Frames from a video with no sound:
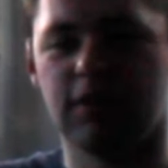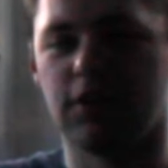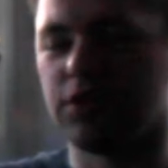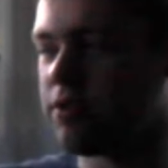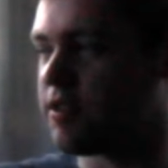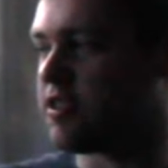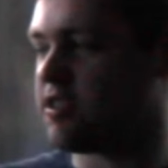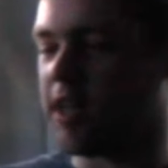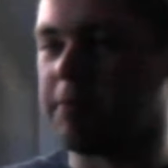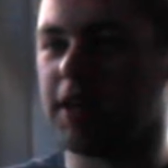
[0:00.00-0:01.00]
Although it's the
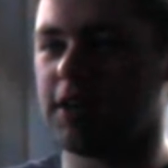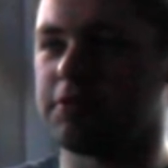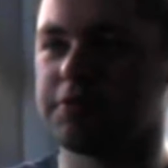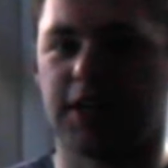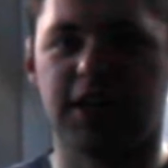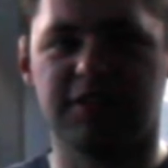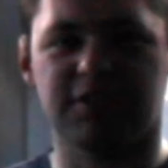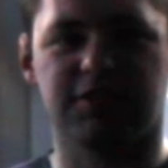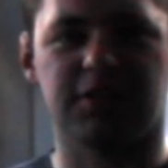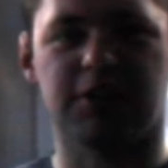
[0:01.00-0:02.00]
same hills, I
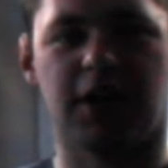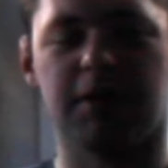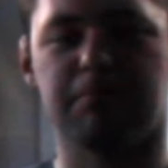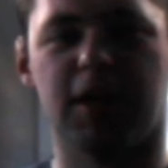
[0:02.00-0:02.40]
just see that